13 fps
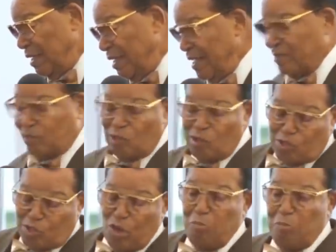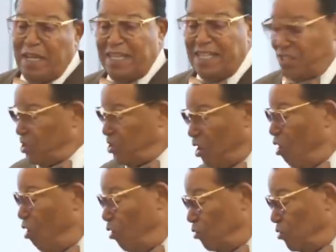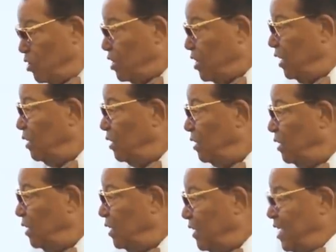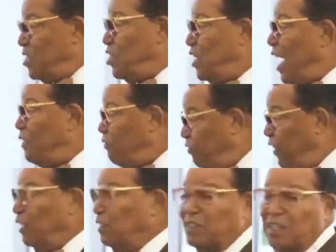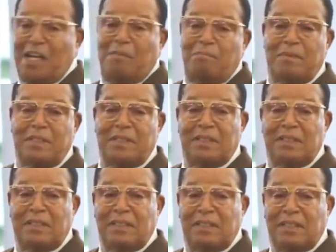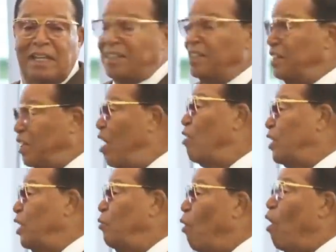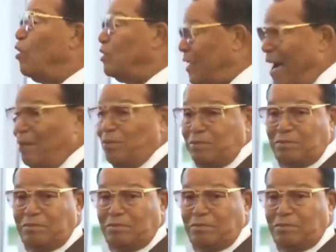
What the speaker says: They threw so many stones till the ditch got filled up and the donkey walked out.